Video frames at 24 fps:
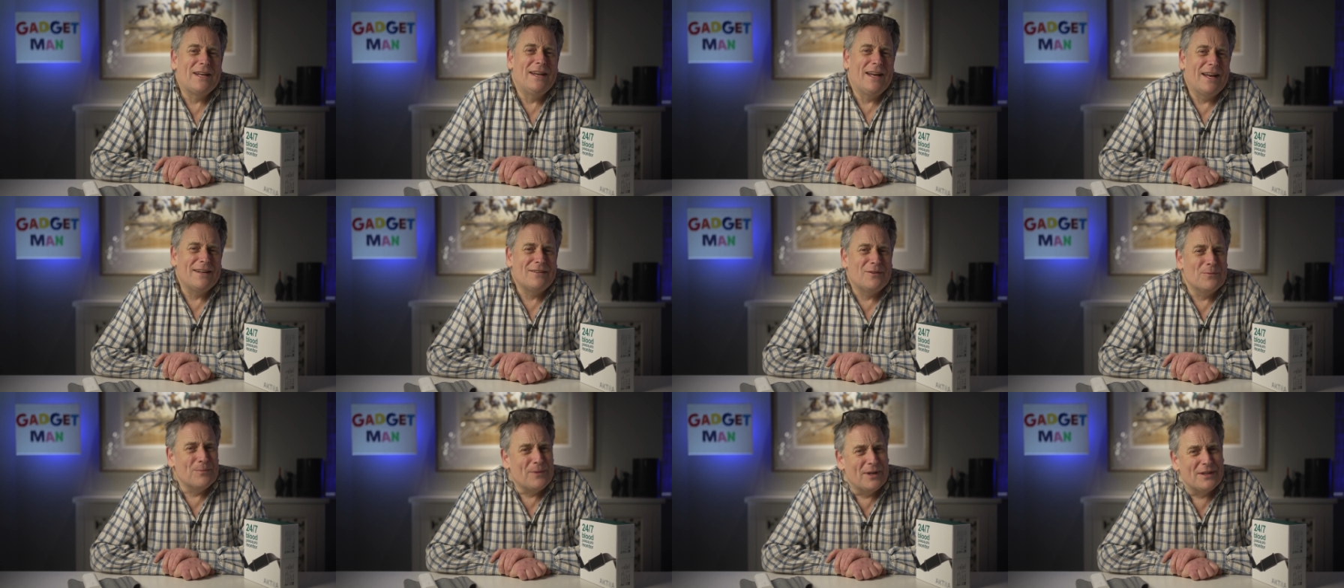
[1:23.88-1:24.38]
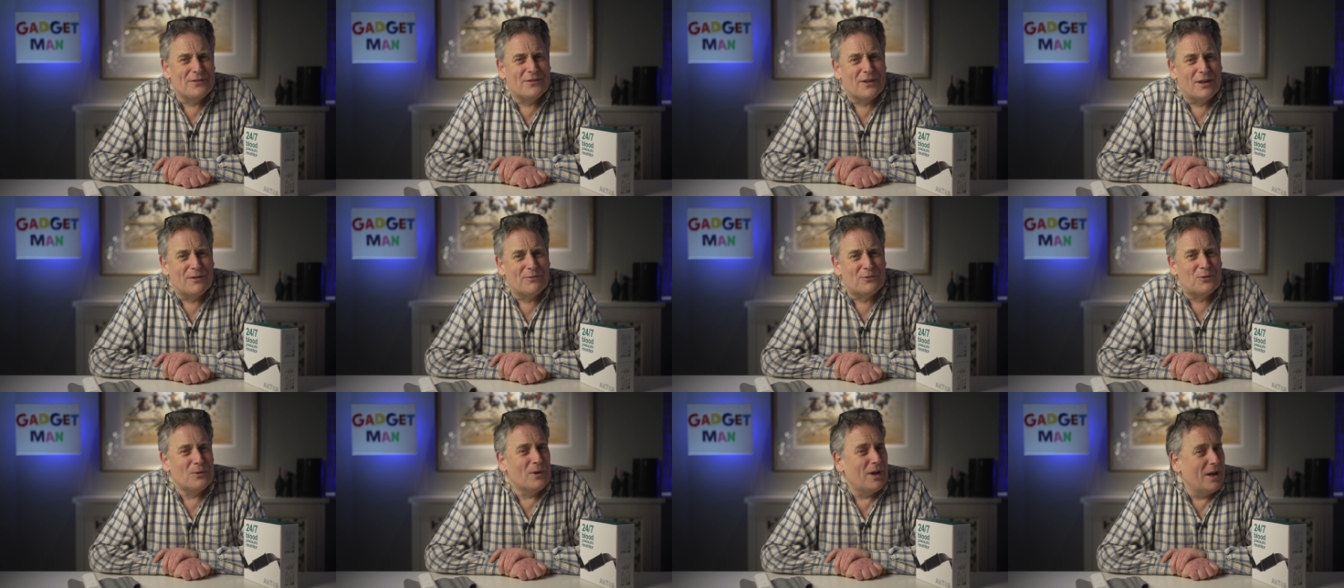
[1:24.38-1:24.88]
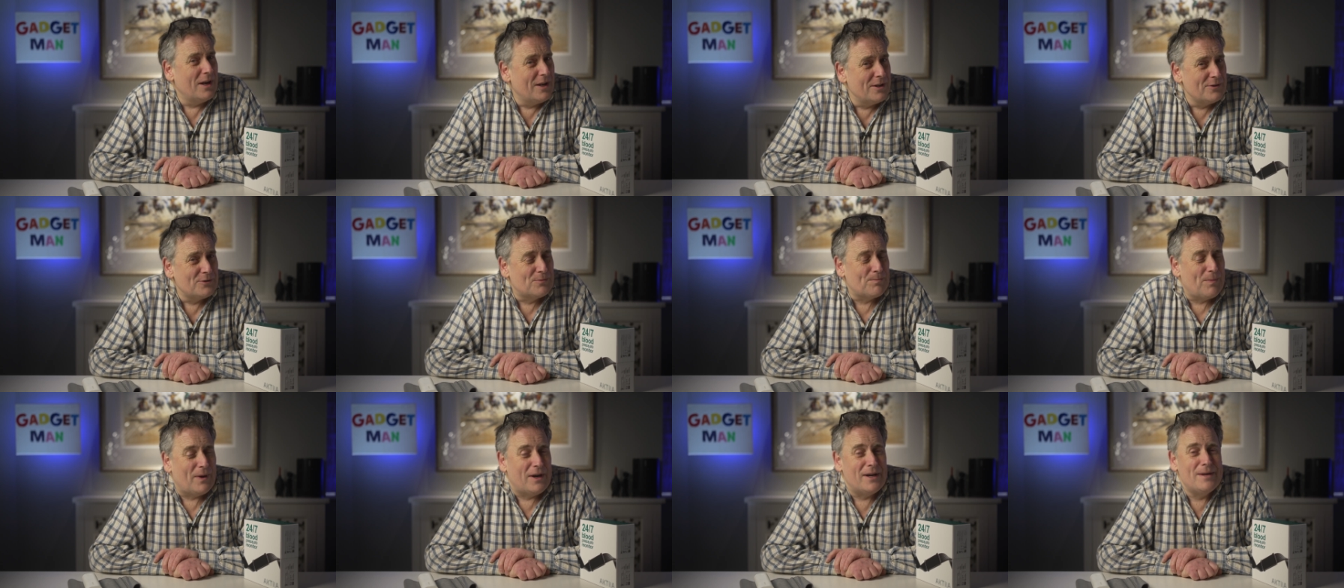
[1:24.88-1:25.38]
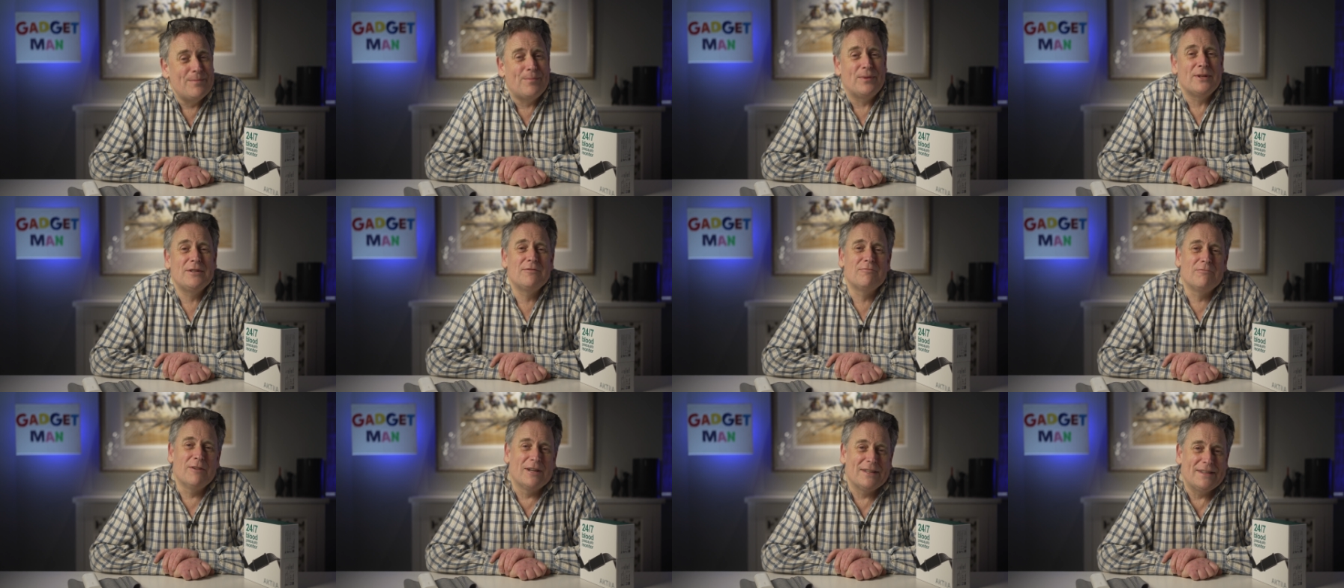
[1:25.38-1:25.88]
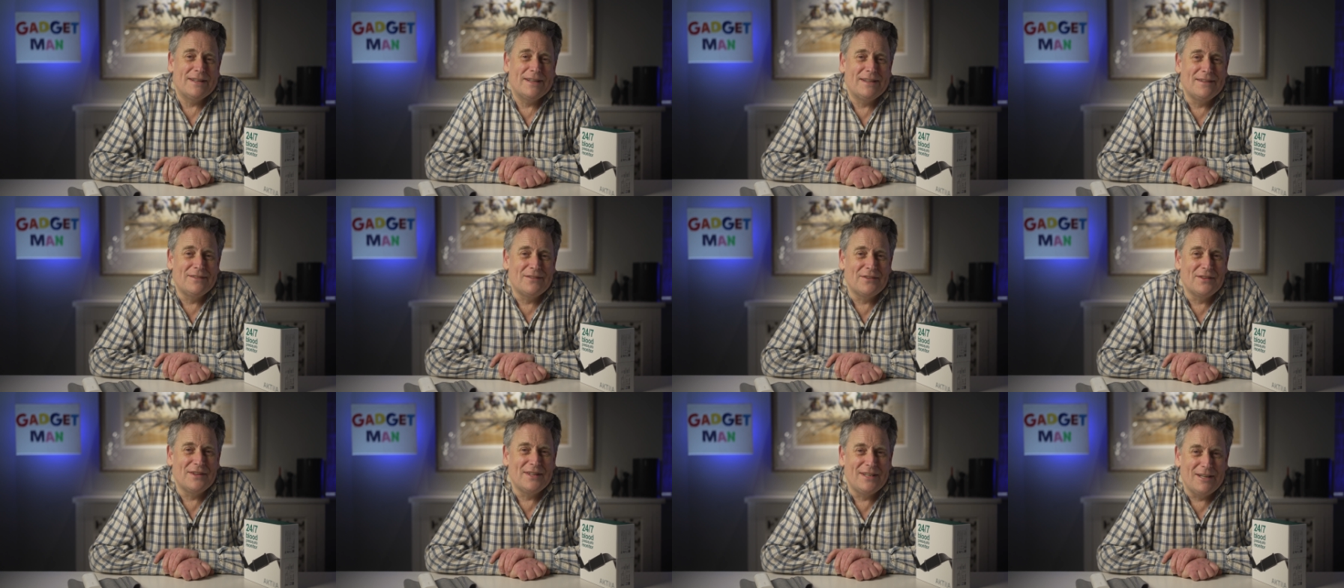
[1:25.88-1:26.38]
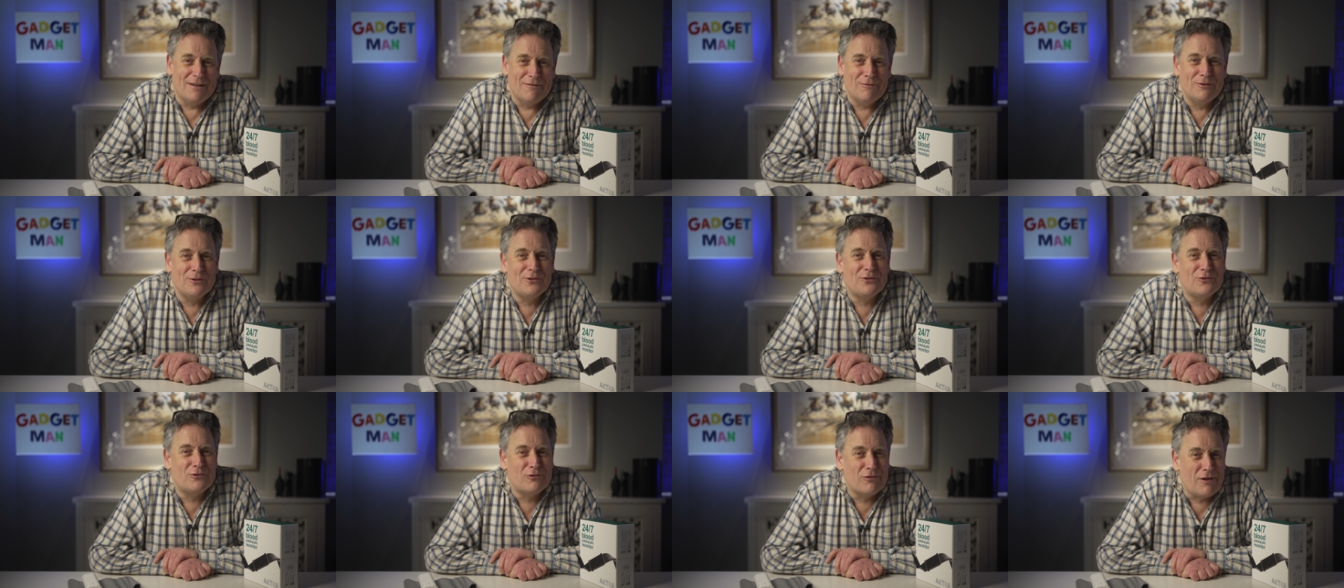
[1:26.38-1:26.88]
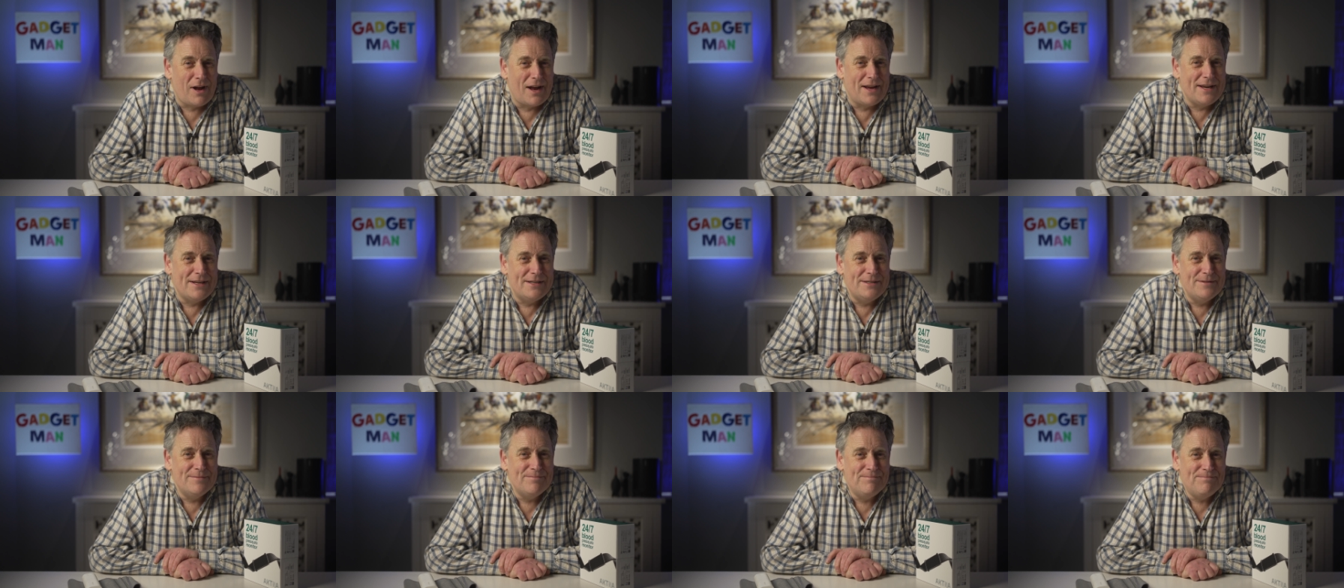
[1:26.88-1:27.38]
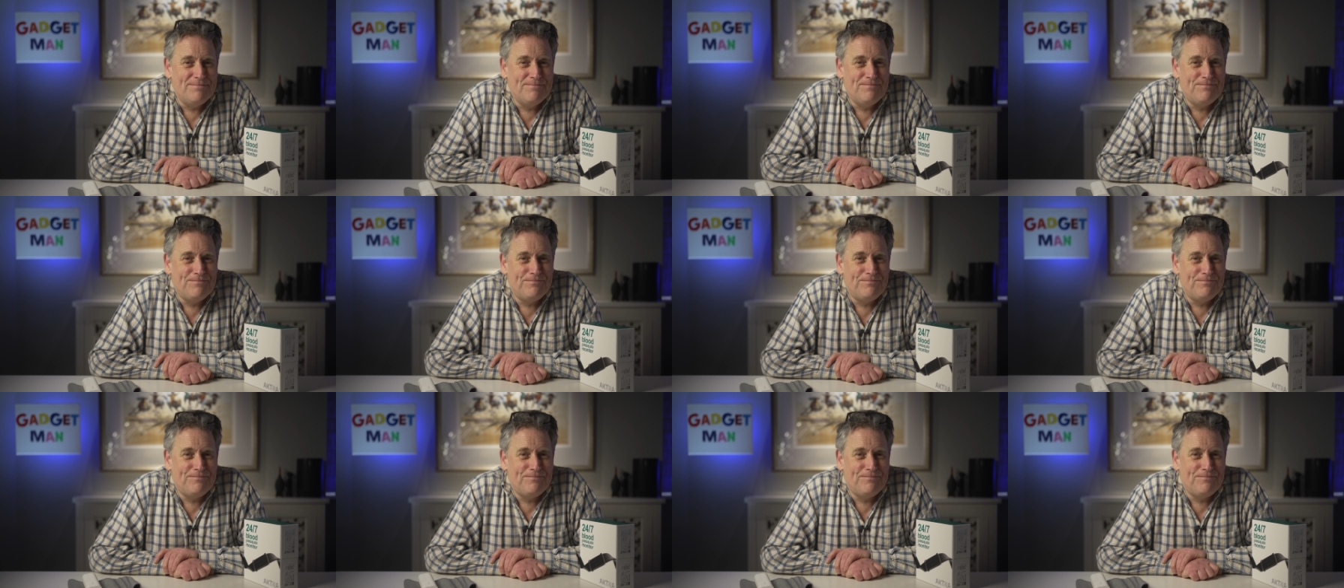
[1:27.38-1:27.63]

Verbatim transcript: connecting myself to a hosepipe and running it to the nearest drain.